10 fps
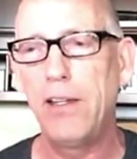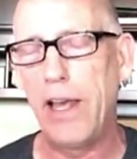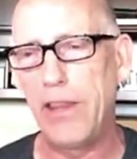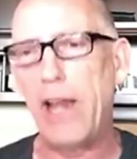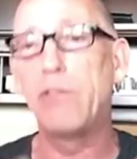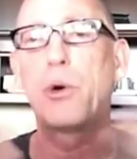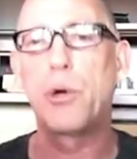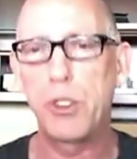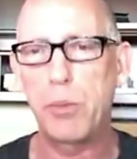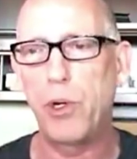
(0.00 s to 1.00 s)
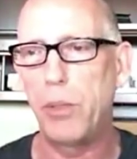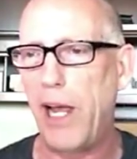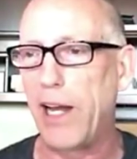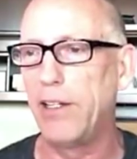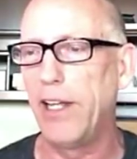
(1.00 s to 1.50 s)
Now, that, of course, put it
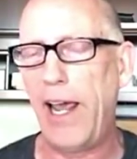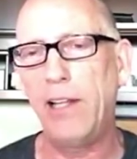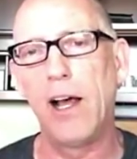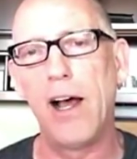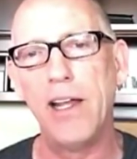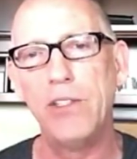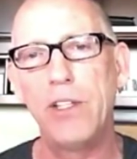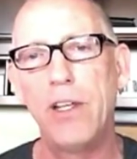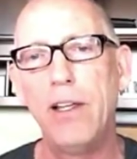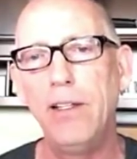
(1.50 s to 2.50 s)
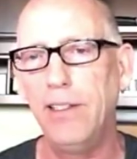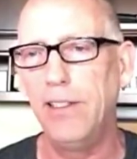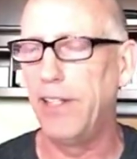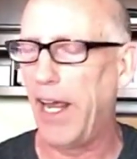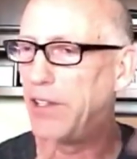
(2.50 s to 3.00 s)
back in the headlines,
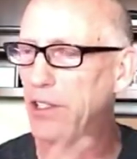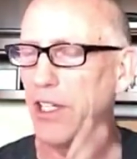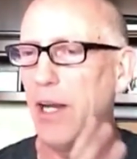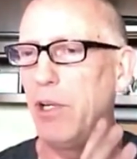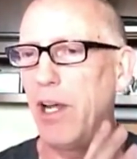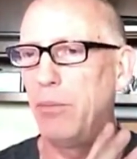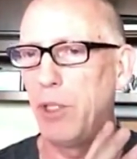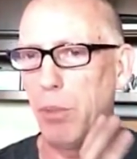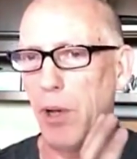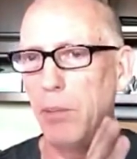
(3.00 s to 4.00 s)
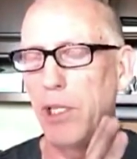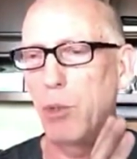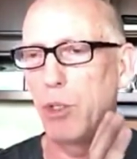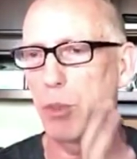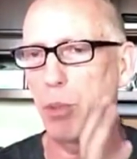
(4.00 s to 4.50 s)
at the same time the
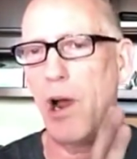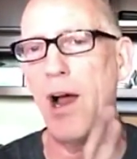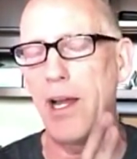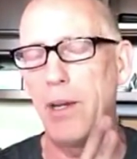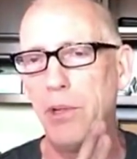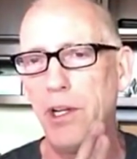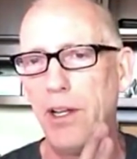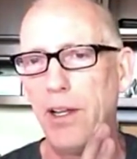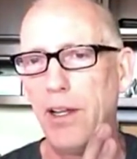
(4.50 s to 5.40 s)
public was primed